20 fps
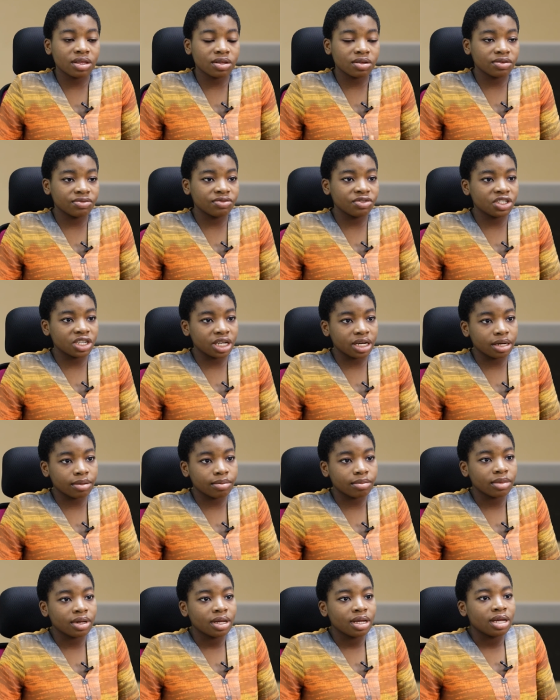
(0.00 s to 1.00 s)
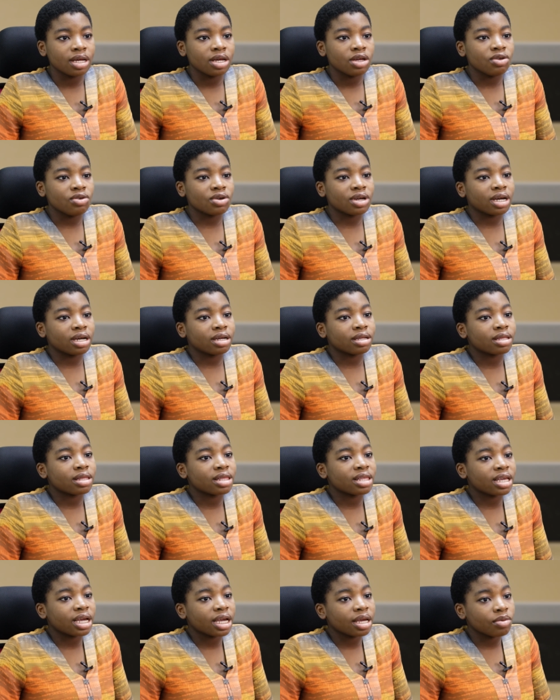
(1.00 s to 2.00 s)
that of JAMB. You
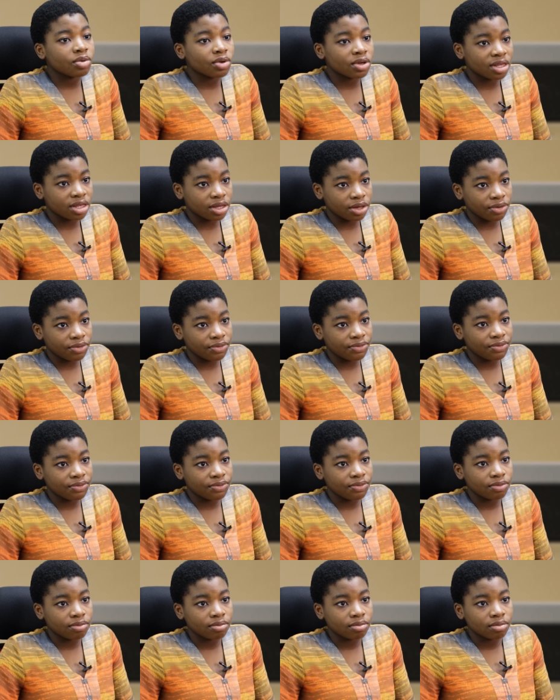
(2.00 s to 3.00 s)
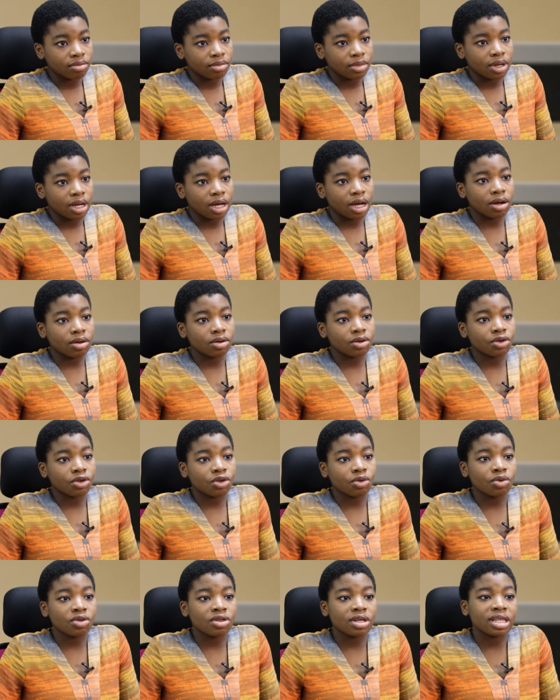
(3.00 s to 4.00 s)
can time yourself how
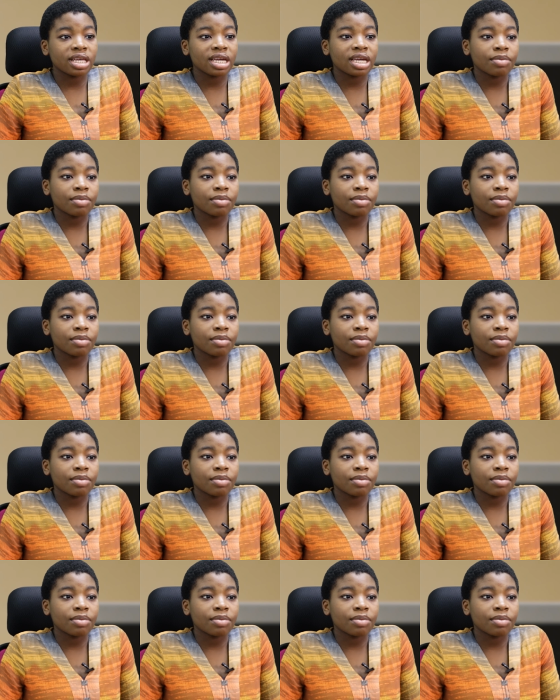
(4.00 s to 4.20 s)
long you want to